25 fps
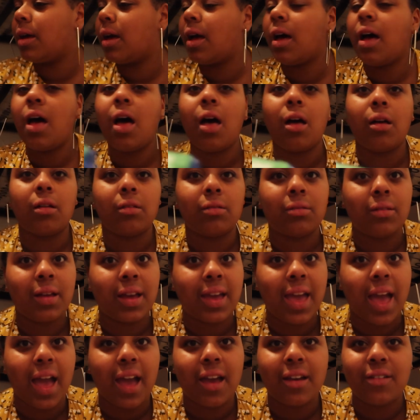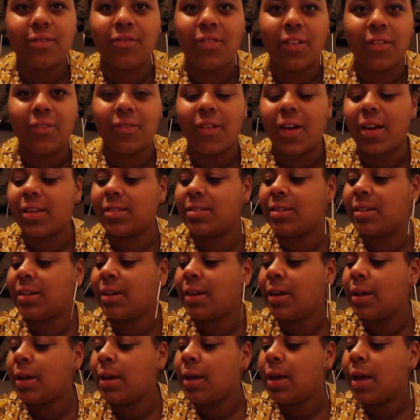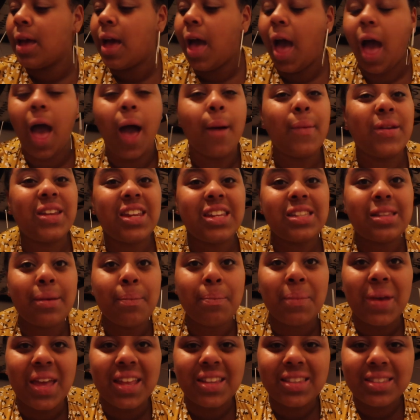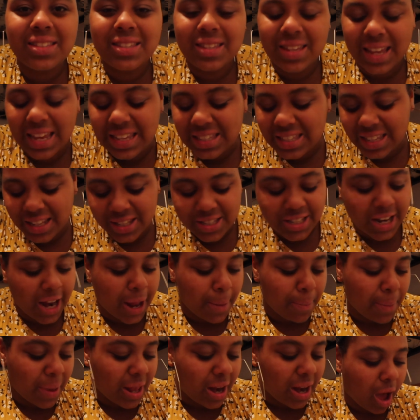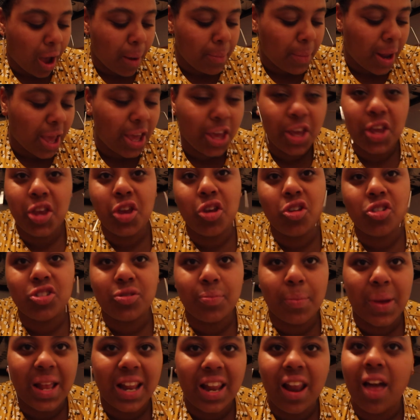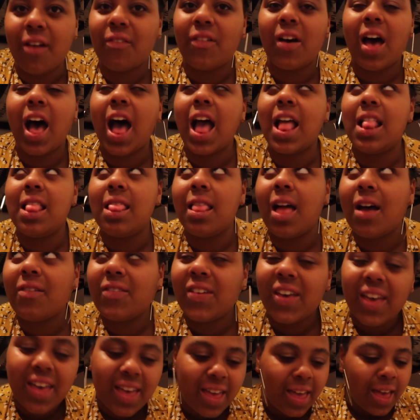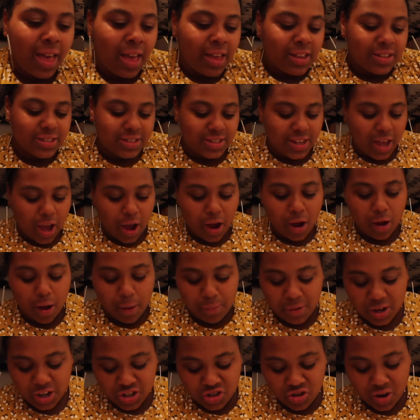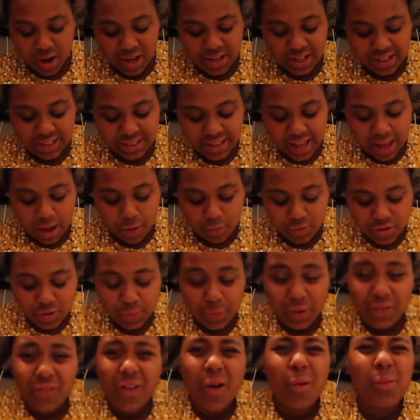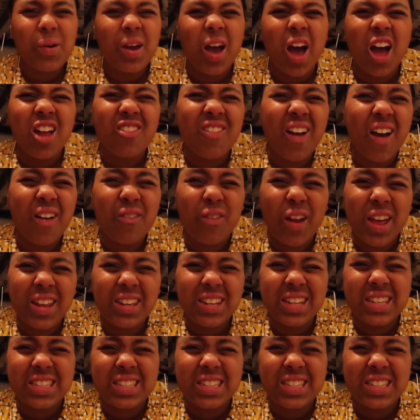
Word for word: Oh, okay. Oh, I mean, know, I'm making up. these are mint. Izzy doesn't like I'm like a huge mint lover. I love it. So I'm going to try these out. To be fair, we kind of have like